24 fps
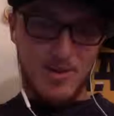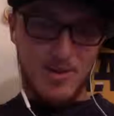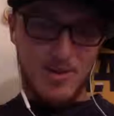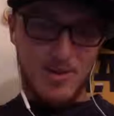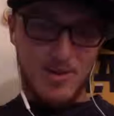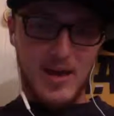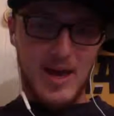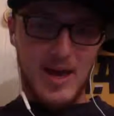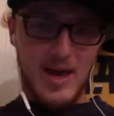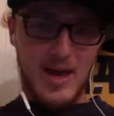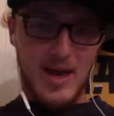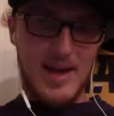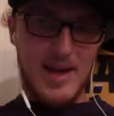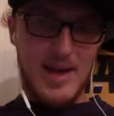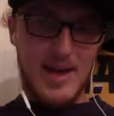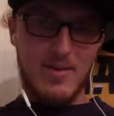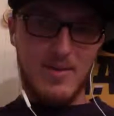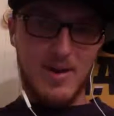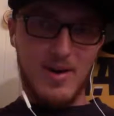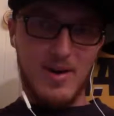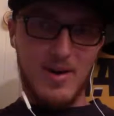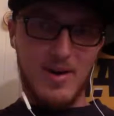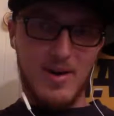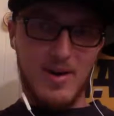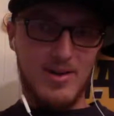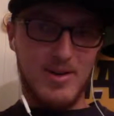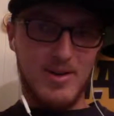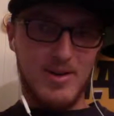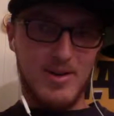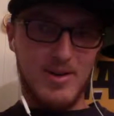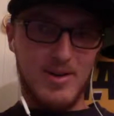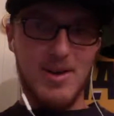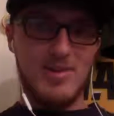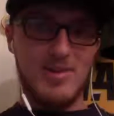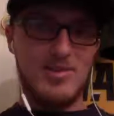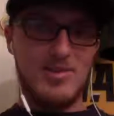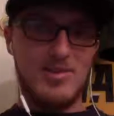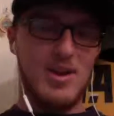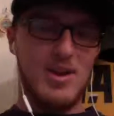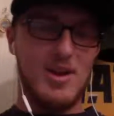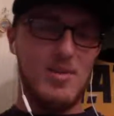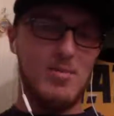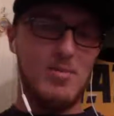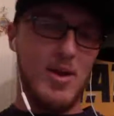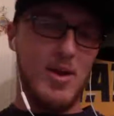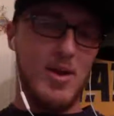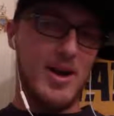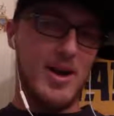would have had over 100 yards,
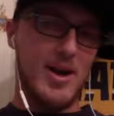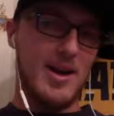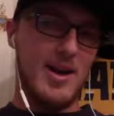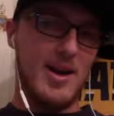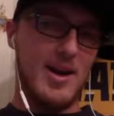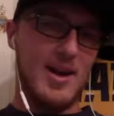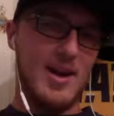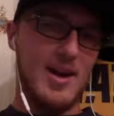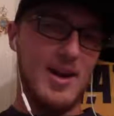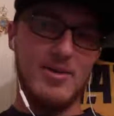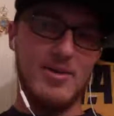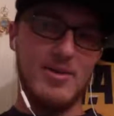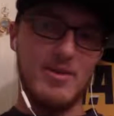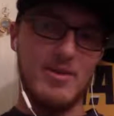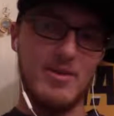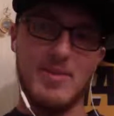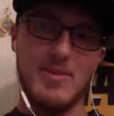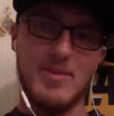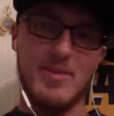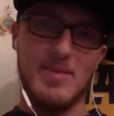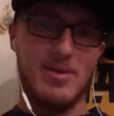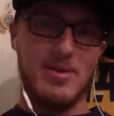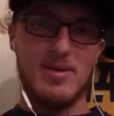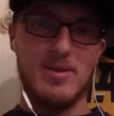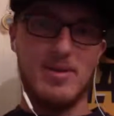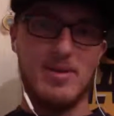breaking out somehow. Or